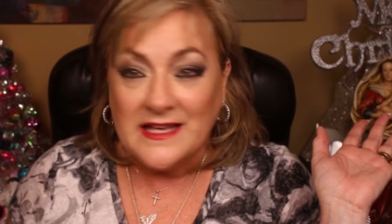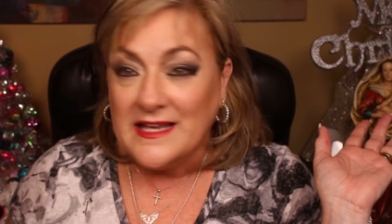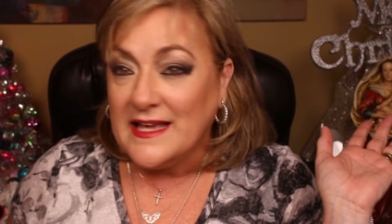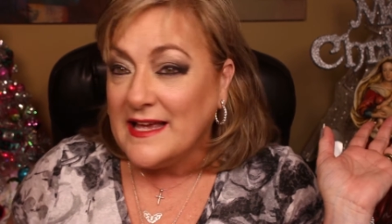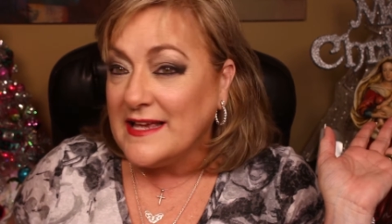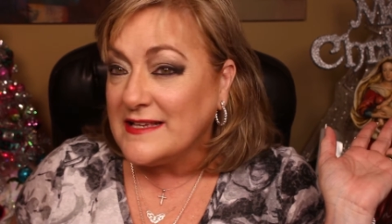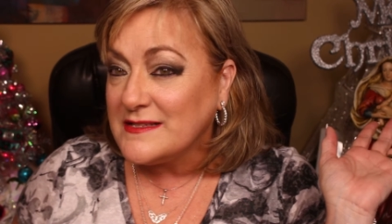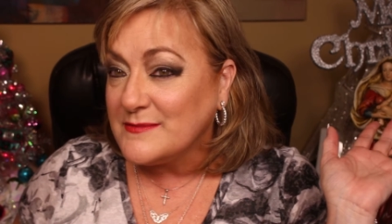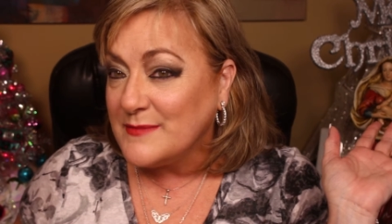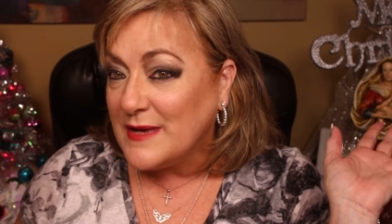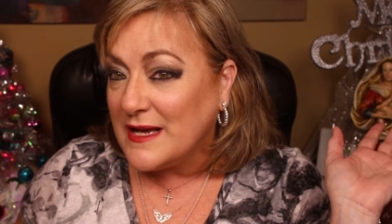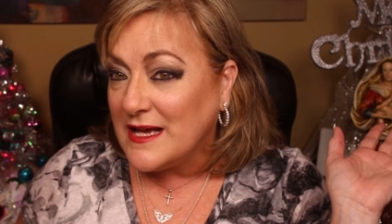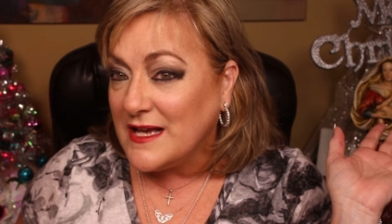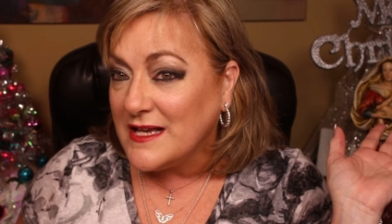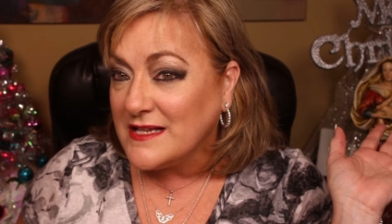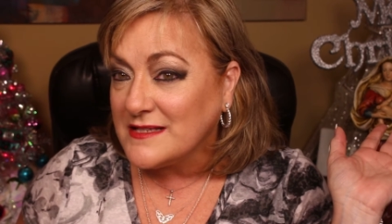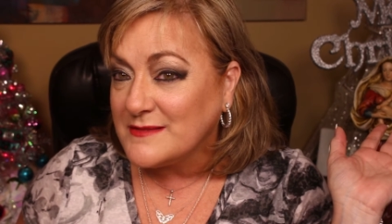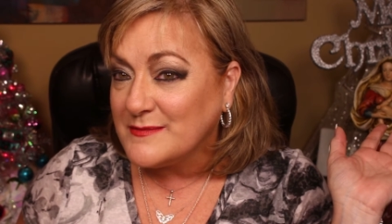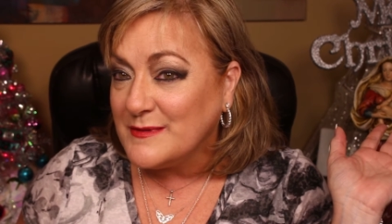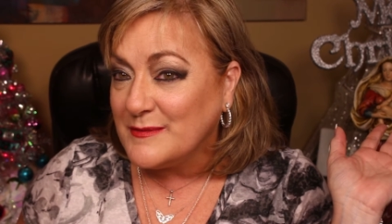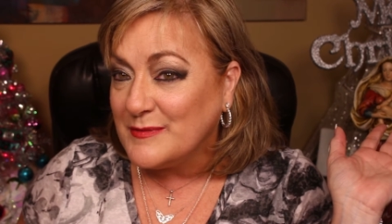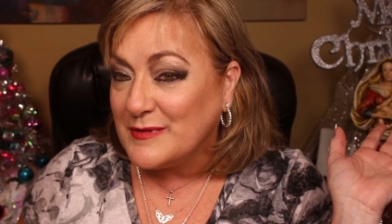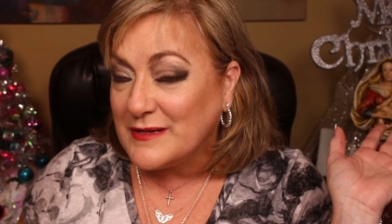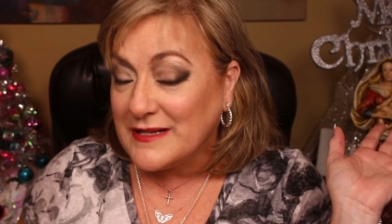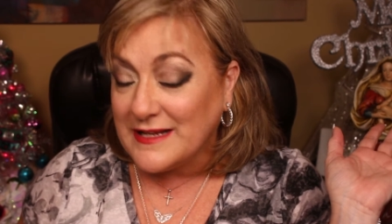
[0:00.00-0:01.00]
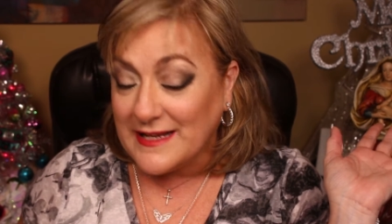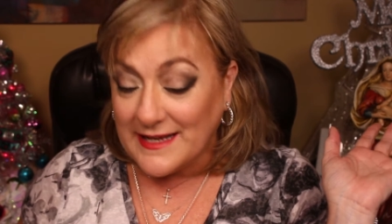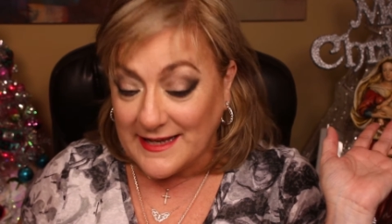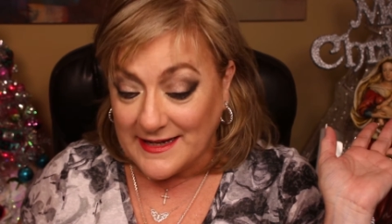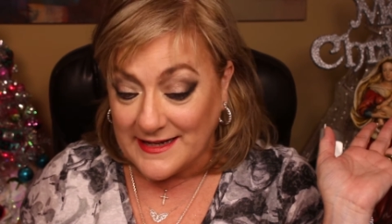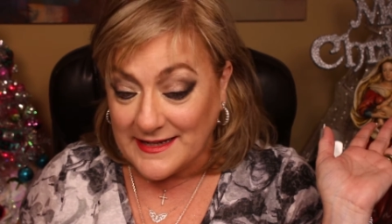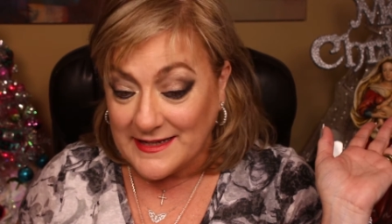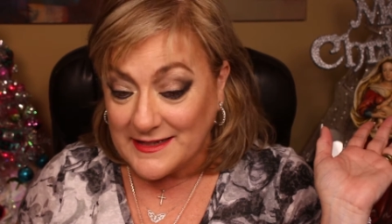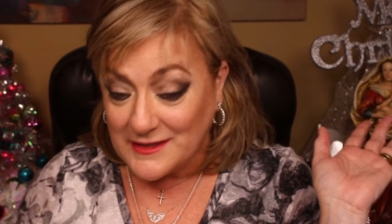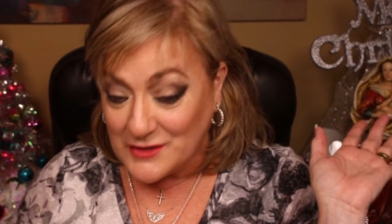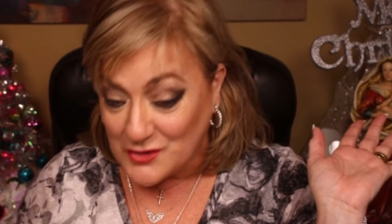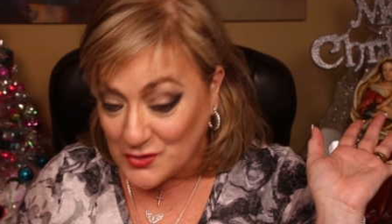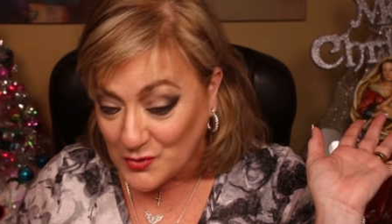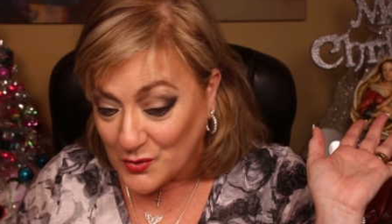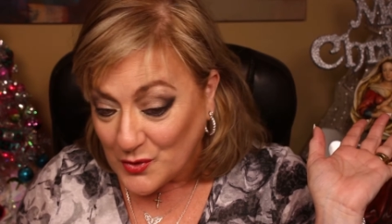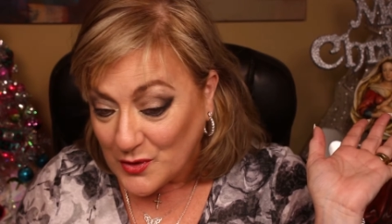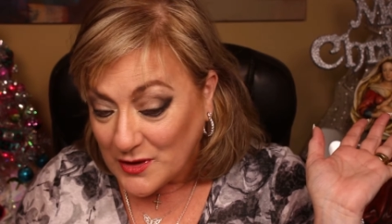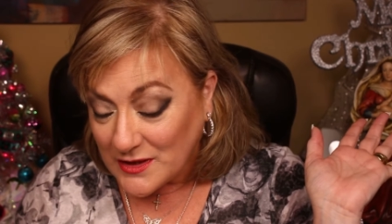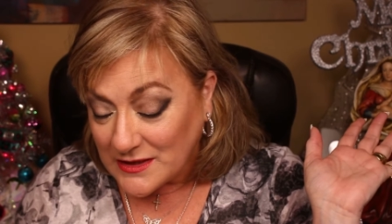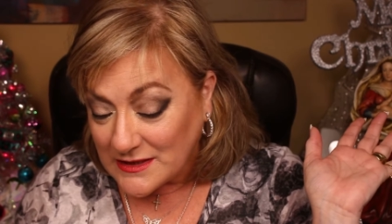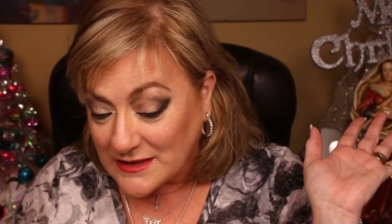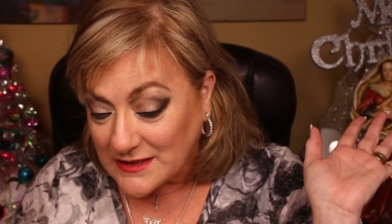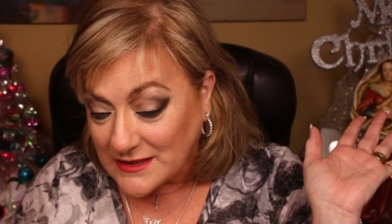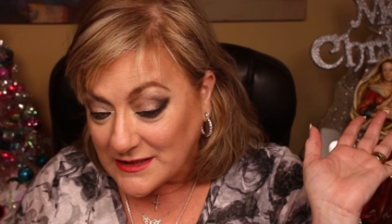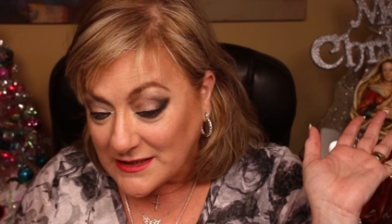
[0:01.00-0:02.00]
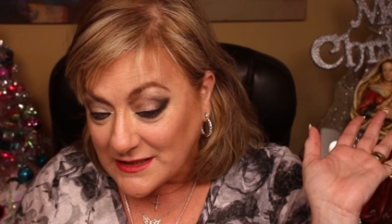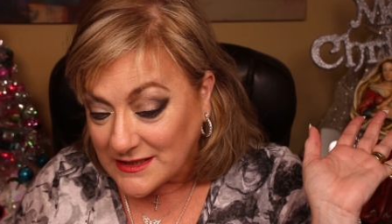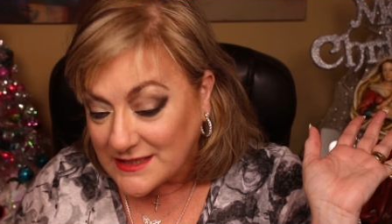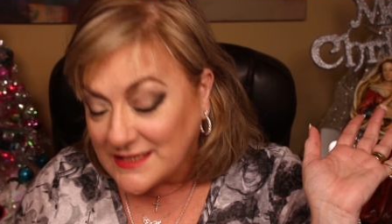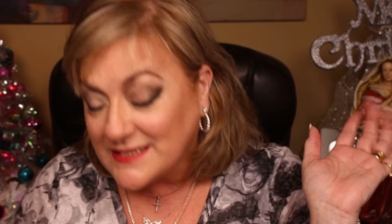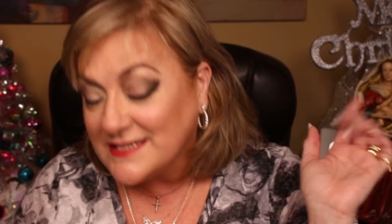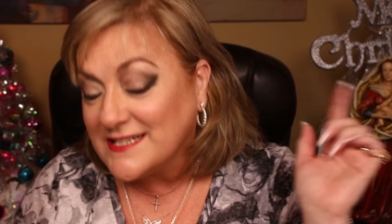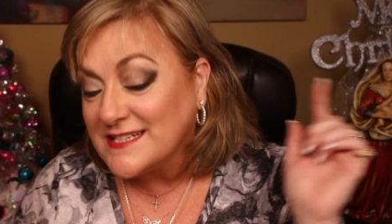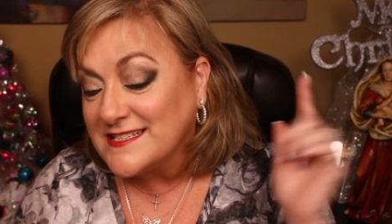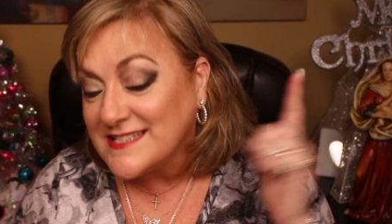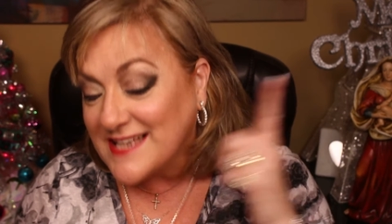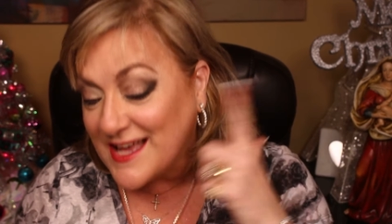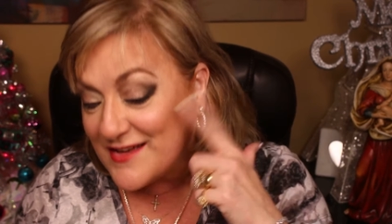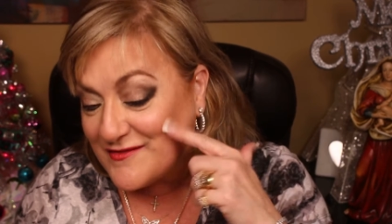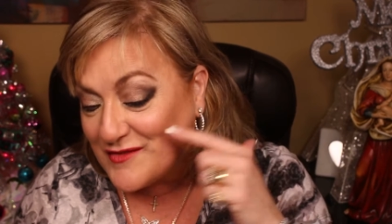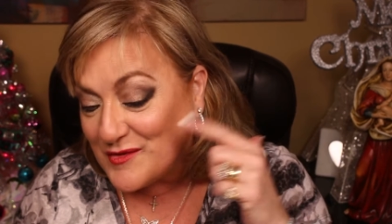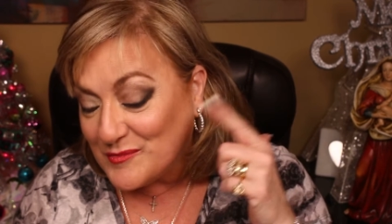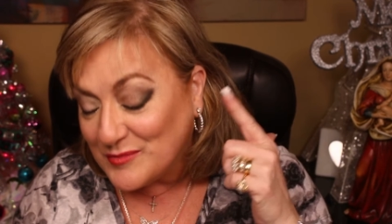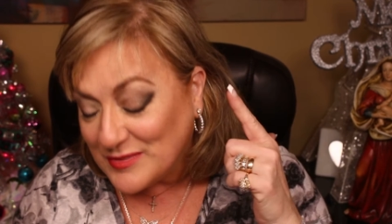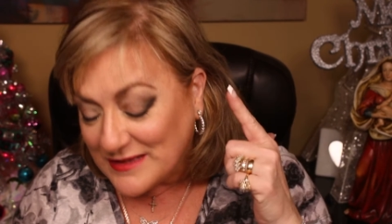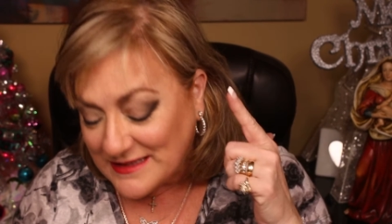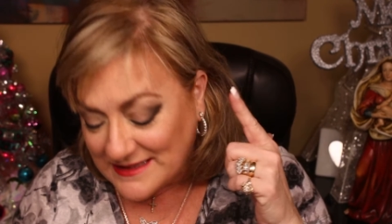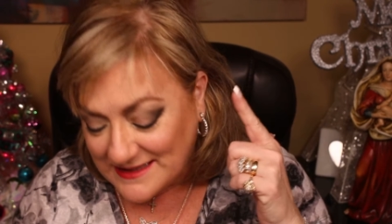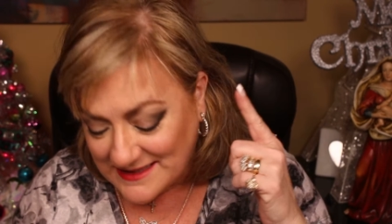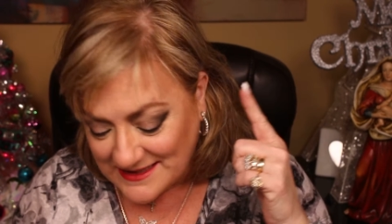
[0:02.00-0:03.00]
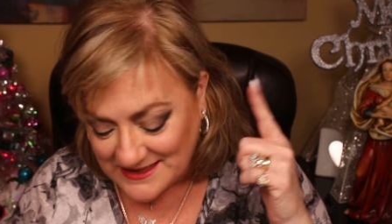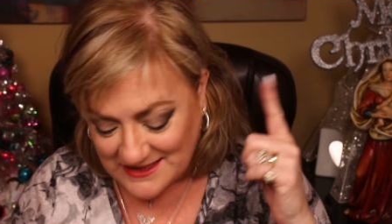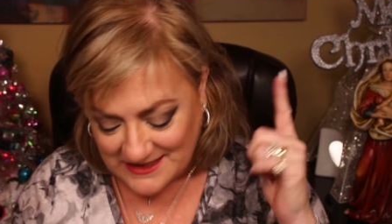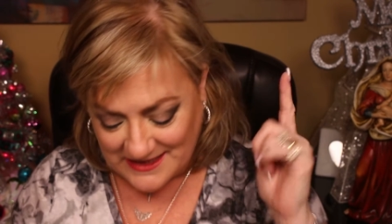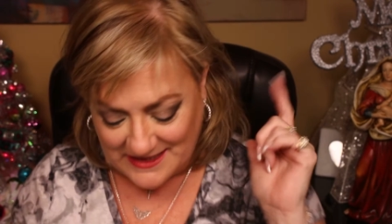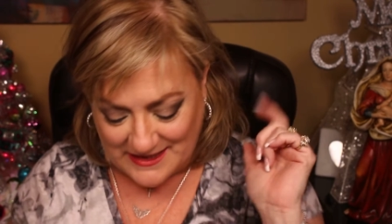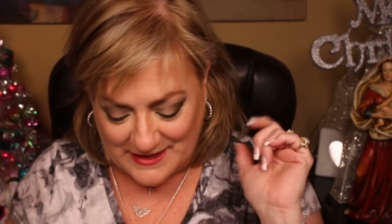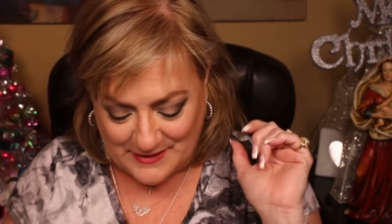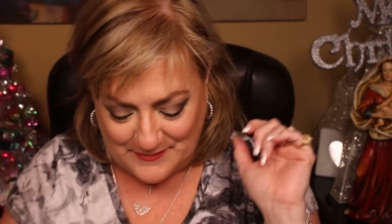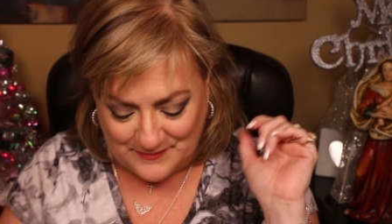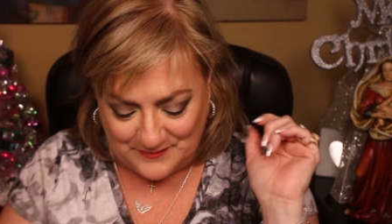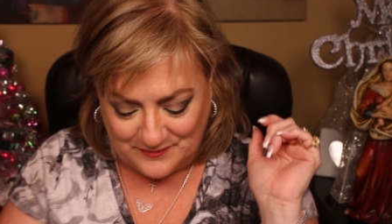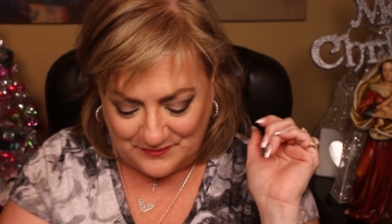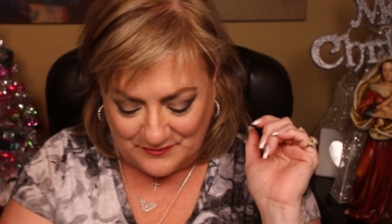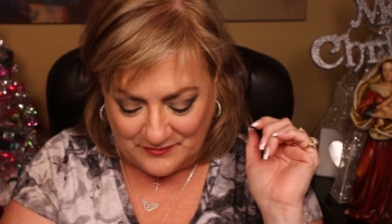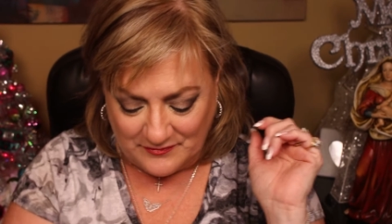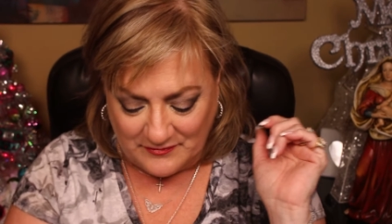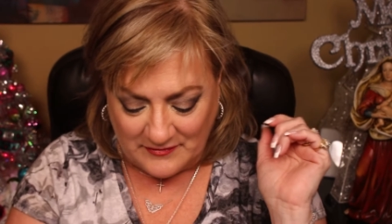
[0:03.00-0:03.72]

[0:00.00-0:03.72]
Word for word: as my husband put it, an Endora look because I haven't blended yet.